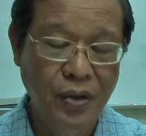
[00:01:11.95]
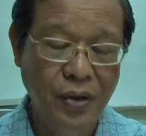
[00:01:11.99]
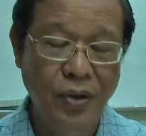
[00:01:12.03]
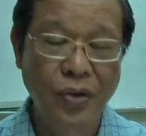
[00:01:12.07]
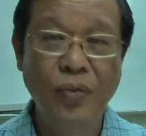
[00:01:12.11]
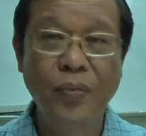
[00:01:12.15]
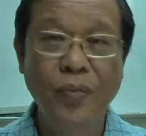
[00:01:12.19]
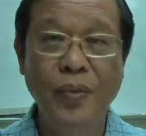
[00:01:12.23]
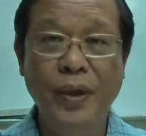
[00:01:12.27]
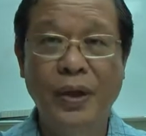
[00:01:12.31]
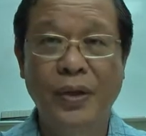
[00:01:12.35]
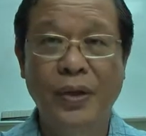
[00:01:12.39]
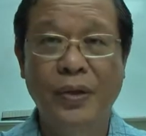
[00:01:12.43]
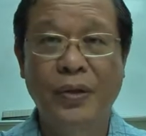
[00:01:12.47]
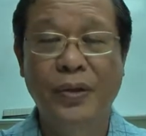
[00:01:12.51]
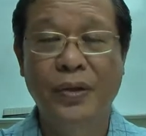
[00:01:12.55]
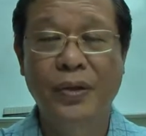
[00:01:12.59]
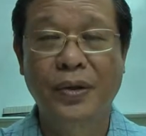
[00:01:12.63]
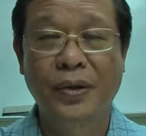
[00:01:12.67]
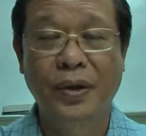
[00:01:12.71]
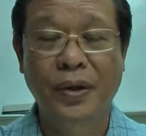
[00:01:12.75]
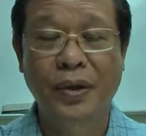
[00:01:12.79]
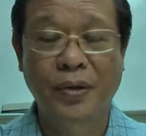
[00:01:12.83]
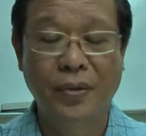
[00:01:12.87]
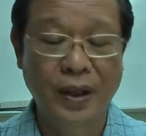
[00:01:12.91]
who
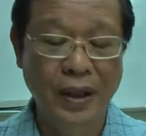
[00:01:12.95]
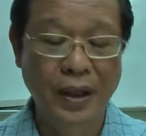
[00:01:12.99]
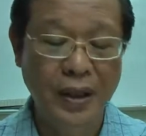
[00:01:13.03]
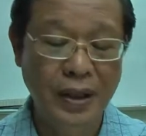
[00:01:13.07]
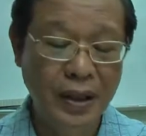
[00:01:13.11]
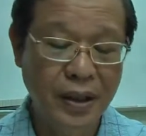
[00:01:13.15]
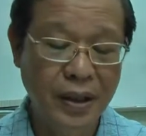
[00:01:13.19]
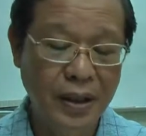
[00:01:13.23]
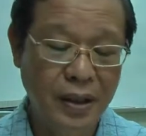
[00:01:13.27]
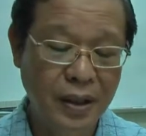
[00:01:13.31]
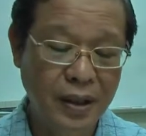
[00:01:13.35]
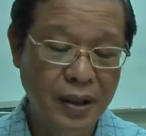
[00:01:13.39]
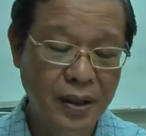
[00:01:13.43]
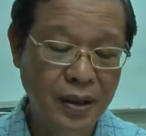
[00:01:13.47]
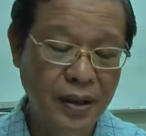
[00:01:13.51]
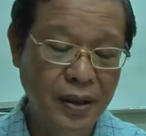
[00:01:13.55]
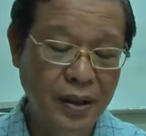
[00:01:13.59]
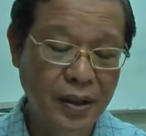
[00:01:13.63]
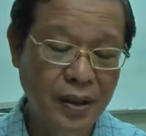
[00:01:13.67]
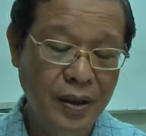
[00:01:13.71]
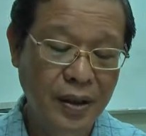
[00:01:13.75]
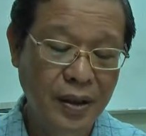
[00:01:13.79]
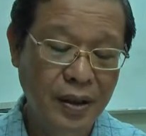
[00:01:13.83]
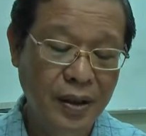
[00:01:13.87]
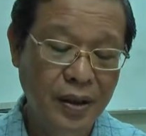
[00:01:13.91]
meets the wanderer
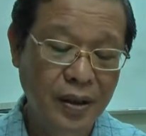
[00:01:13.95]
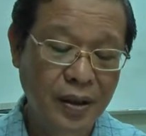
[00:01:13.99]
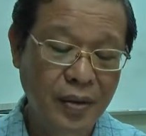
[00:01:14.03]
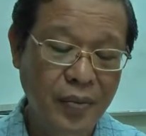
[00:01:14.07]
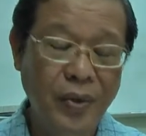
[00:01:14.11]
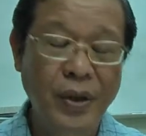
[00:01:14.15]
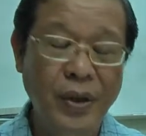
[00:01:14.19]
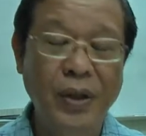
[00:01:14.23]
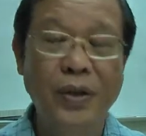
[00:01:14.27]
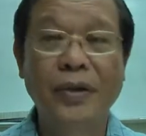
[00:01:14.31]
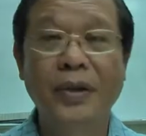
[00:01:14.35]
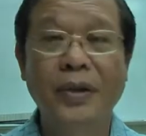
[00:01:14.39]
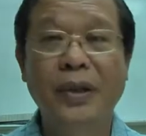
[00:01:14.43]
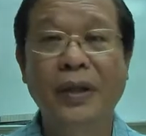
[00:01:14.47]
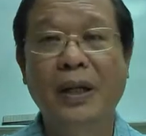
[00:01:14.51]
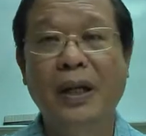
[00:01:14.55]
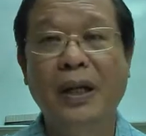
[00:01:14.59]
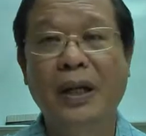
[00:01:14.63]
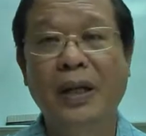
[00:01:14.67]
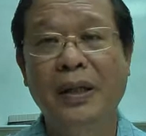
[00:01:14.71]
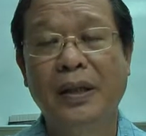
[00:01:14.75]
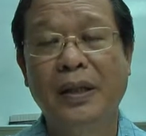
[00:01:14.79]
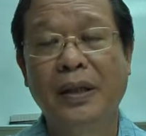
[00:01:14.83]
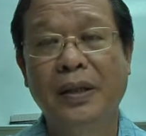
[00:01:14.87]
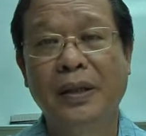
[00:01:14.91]
Pilotikā.